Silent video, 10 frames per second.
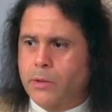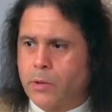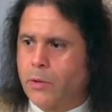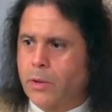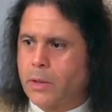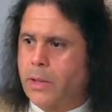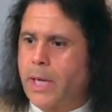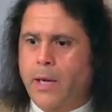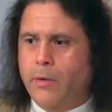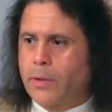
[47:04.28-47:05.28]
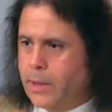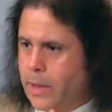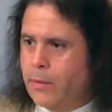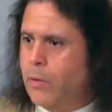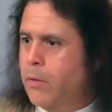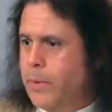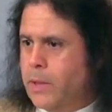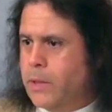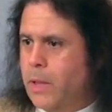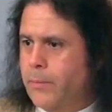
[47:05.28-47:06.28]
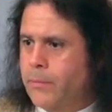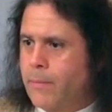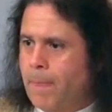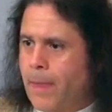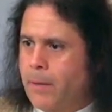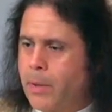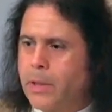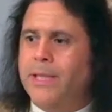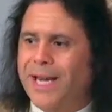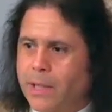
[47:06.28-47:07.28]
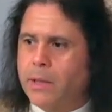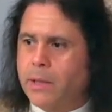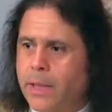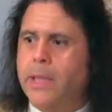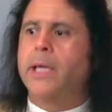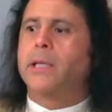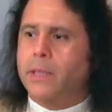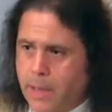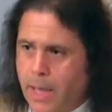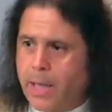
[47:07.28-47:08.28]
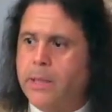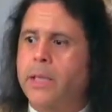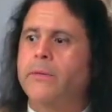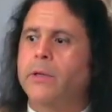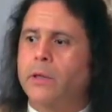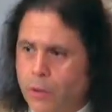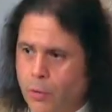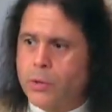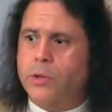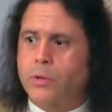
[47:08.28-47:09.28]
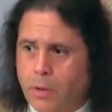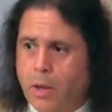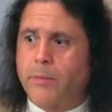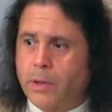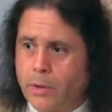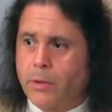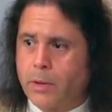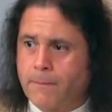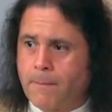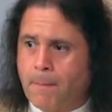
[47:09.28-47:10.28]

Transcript: historically how that got all mixed up. But technically, that is not even close to karma yoga.